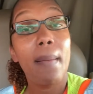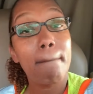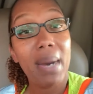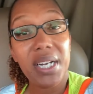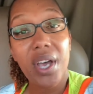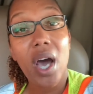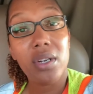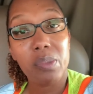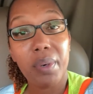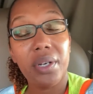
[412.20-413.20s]
my
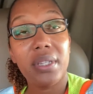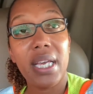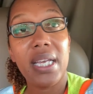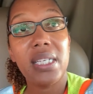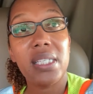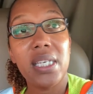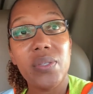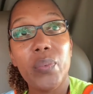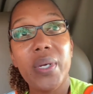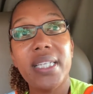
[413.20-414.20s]
daughter's birthdays
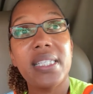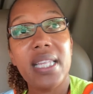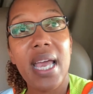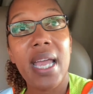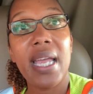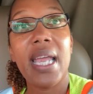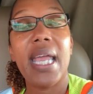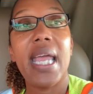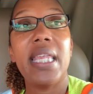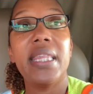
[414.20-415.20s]
is Wednesday,
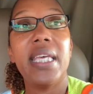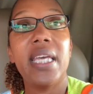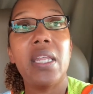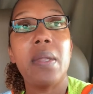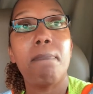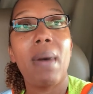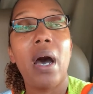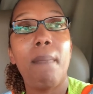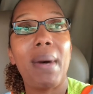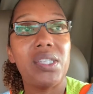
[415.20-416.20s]
and then
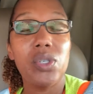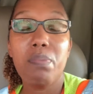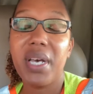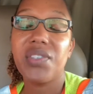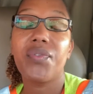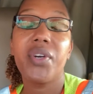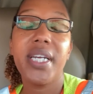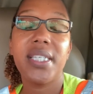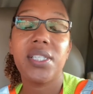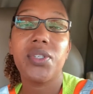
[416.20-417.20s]
my two best
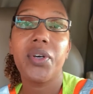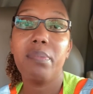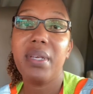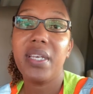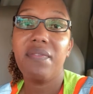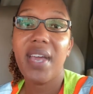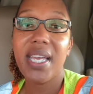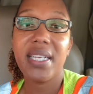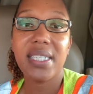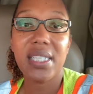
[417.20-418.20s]
friends is going to be in
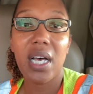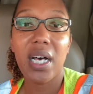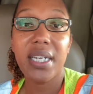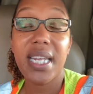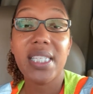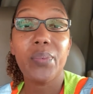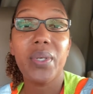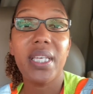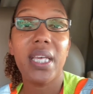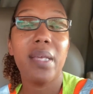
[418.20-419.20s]
Vegas uh, next
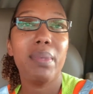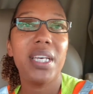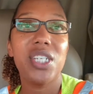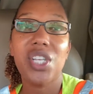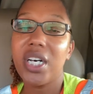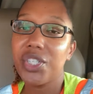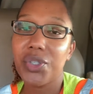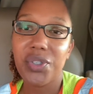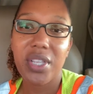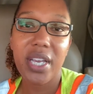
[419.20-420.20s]
weekend because
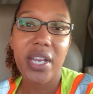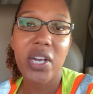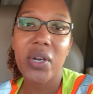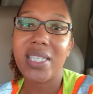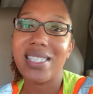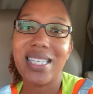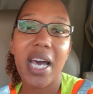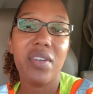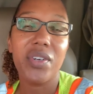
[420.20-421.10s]
Usher's there, and just kind of a